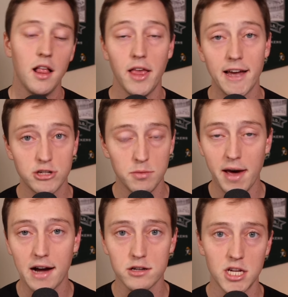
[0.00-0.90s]
Last year, the
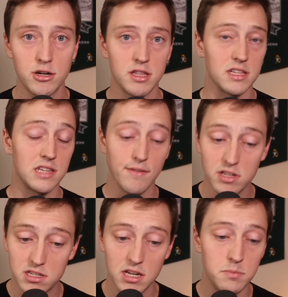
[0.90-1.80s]
Packers entered the seventh
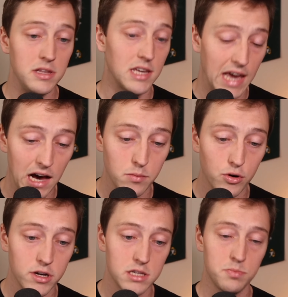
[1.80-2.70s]
seed, beat the
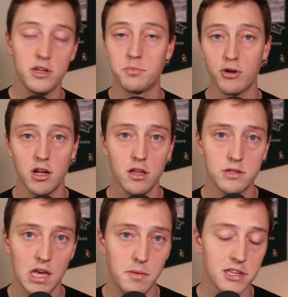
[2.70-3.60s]
Cowboys, played a pretty
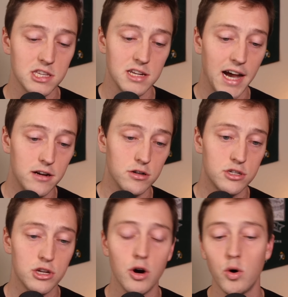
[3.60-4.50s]
close game against the Niners.
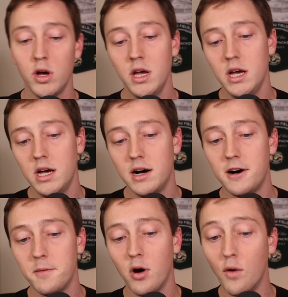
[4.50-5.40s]
So
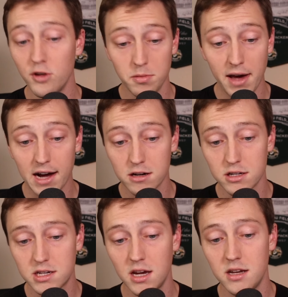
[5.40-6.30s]
hopefully the
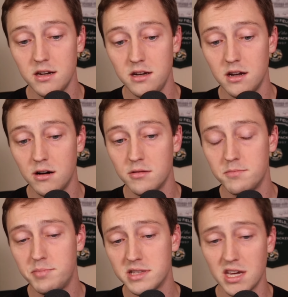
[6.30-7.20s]
Packers can, you know,
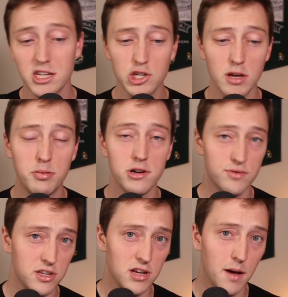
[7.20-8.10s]
potentially push for
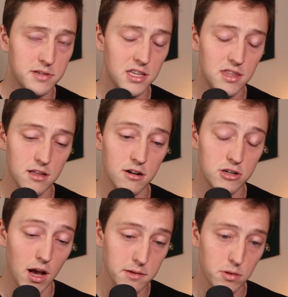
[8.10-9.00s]
the top seed or
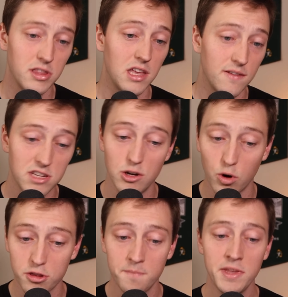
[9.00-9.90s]
top spot in the NFC
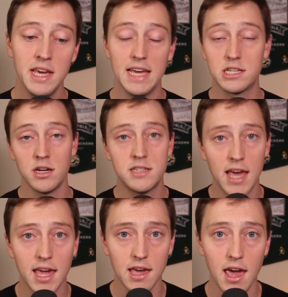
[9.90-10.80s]
North. It's going to
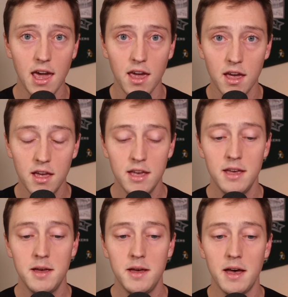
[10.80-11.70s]
take
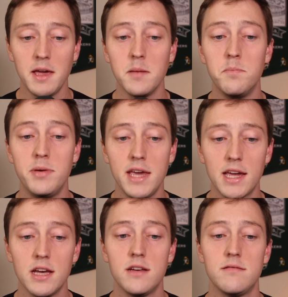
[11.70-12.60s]
a big